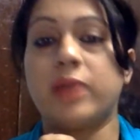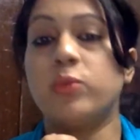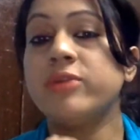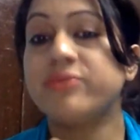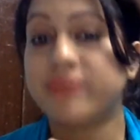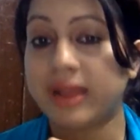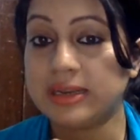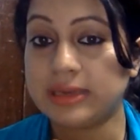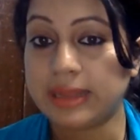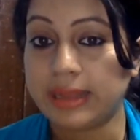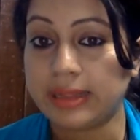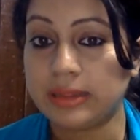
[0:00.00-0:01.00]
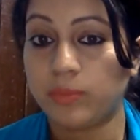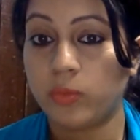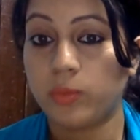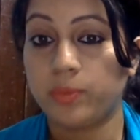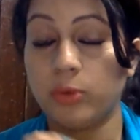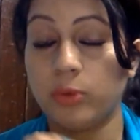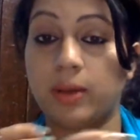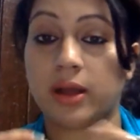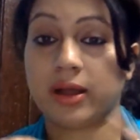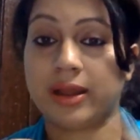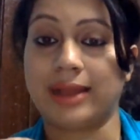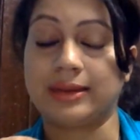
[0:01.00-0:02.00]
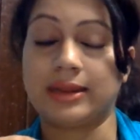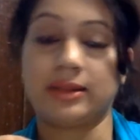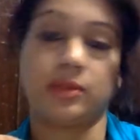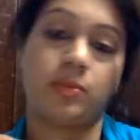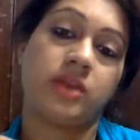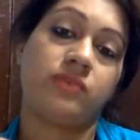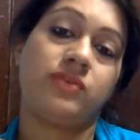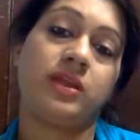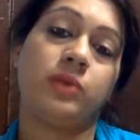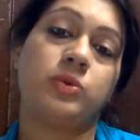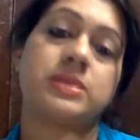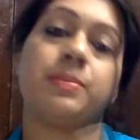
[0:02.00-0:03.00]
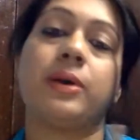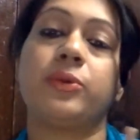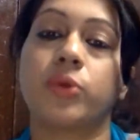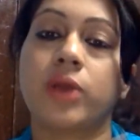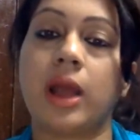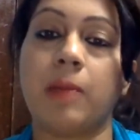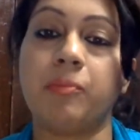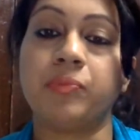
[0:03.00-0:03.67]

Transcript: And one fine day, the pupa cracked and the butterfly was about to come.